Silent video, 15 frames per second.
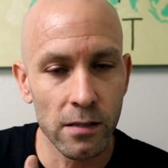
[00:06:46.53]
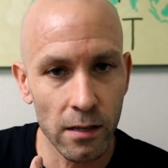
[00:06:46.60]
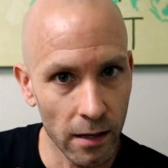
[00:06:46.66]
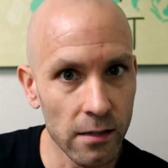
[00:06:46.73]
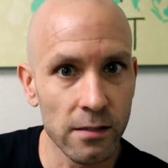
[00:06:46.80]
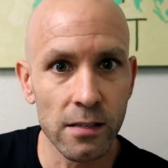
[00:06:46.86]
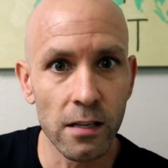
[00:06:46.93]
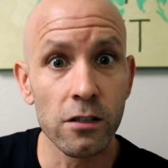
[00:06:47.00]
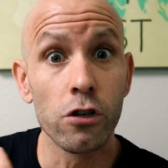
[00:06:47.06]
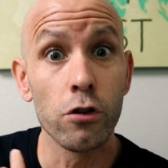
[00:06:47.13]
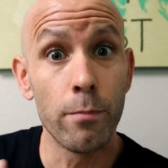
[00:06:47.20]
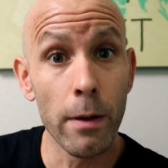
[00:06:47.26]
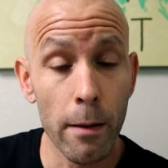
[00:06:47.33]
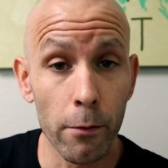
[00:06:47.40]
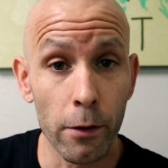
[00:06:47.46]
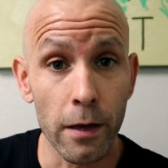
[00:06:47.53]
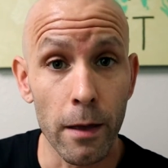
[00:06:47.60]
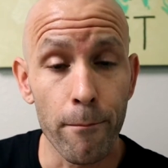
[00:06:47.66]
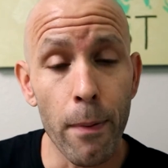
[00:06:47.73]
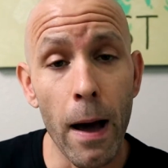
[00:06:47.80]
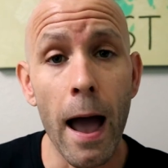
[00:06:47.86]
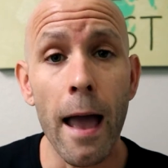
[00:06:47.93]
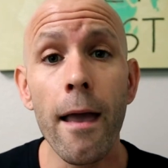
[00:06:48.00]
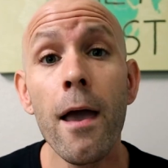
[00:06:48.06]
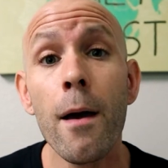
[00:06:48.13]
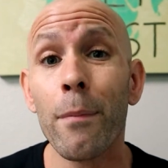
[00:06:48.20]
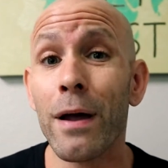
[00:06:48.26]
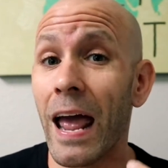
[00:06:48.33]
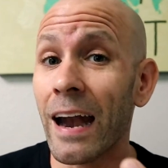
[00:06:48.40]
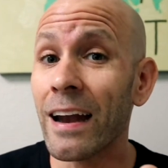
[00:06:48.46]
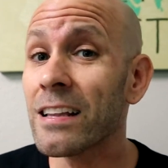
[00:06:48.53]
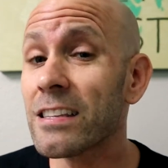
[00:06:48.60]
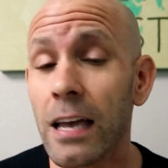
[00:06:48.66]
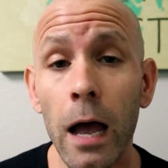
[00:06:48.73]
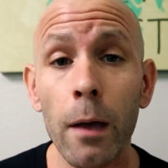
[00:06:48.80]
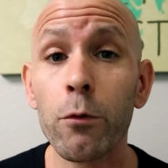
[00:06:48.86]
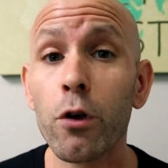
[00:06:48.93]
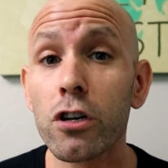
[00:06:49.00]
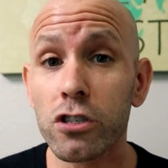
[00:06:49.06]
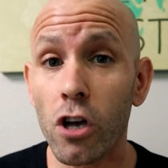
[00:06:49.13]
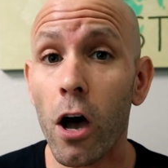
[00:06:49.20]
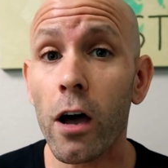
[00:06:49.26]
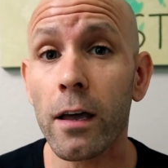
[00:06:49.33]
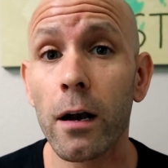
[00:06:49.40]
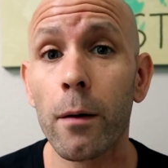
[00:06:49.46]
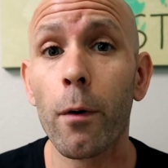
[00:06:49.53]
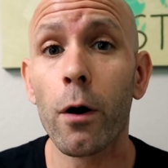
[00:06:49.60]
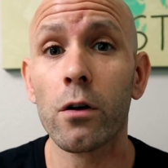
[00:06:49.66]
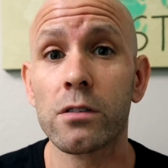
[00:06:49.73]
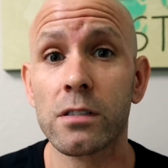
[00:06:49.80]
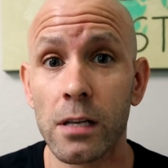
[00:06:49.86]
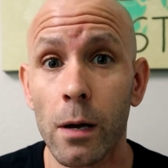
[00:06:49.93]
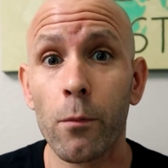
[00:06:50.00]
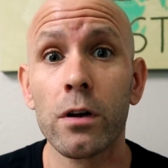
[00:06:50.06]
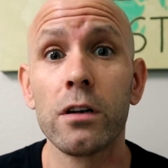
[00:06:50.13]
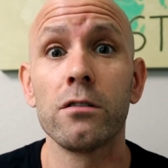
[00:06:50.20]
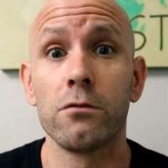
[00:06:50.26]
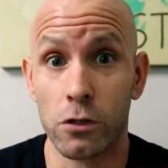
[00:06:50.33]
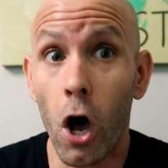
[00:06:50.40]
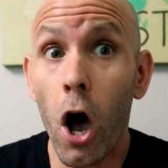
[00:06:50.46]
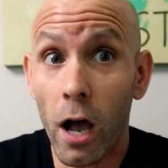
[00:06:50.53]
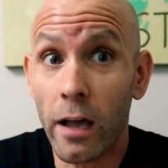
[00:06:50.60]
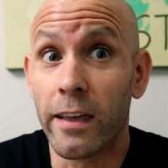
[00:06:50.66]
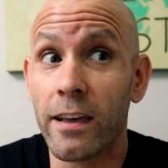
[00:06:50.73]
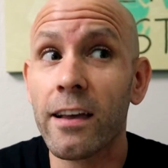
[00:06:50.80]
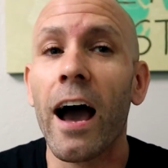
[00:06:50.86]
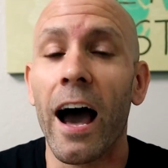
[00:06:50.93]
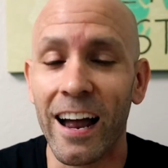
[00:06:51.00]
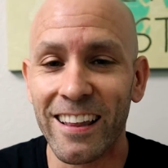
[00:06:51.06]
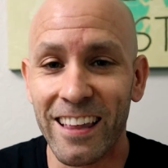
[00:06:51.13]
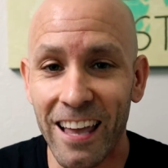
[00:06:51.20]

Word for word: instance, you'd be able to get by. But anytime you're talking about someone talking on